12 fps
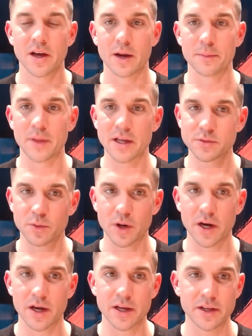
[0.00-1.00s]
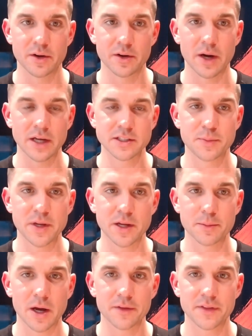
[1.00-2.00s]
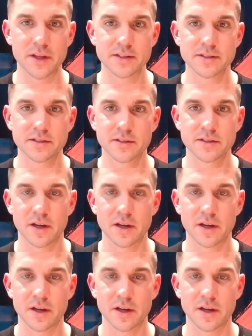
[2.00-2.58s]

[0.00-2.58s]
That's why, I speak about this